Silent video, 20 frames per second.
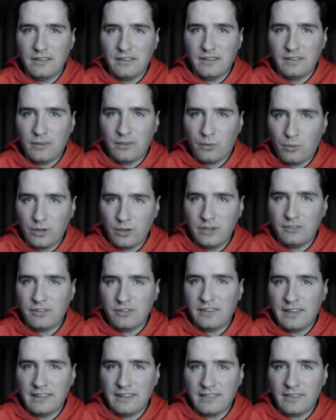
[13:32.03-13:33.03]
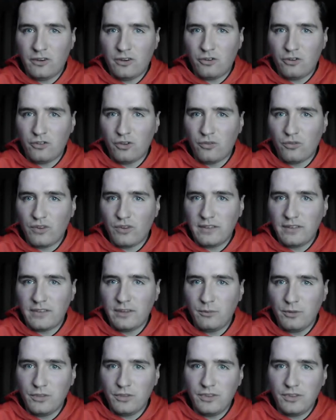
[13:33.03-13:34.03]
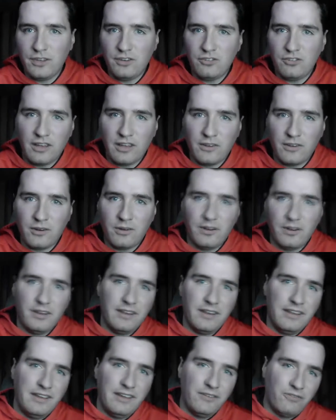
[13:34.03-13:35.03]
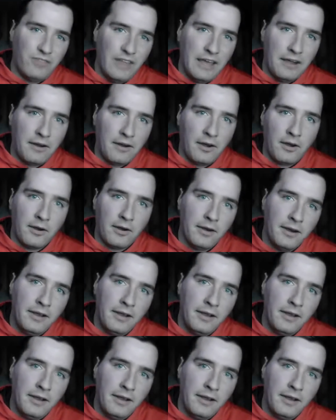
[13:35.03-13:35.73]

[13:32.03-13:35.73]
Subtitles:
the reason that they're so friendly with each other, if they are,